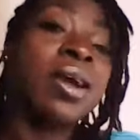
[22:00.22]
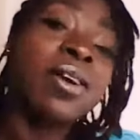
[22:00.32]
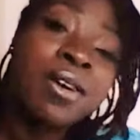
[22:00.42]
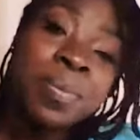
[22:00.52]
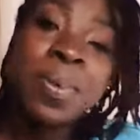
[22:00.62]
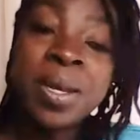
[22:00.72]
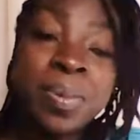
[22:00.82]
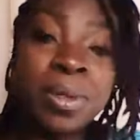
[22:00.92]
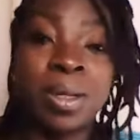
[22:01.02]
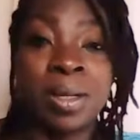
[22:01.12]
hurt
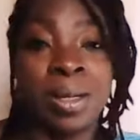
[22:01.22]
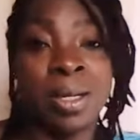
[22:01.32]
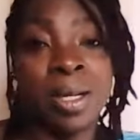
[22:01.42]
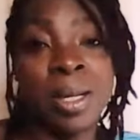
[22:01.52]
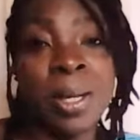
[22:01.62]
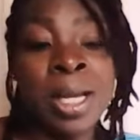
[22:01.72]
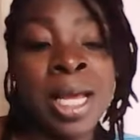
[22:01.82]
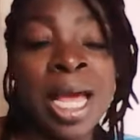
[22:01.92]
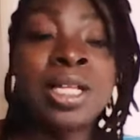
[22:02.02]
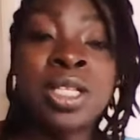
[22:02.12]
people.
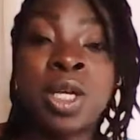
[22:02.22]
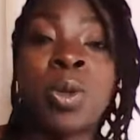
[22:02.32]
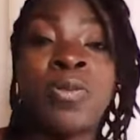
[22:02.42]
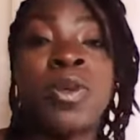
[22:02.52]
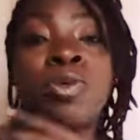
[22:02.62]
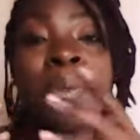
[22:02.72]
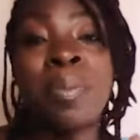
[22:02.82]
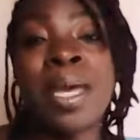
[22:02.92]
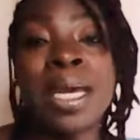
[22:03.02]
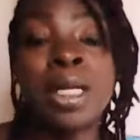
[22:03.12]
And so if you
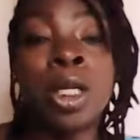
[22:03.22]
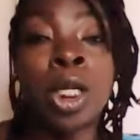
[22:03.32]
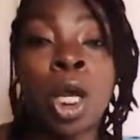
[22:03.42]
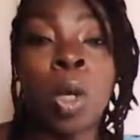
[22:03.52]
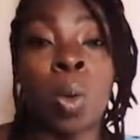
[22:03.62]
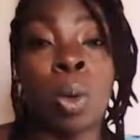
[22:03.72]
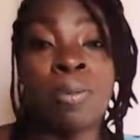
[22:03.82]
remain low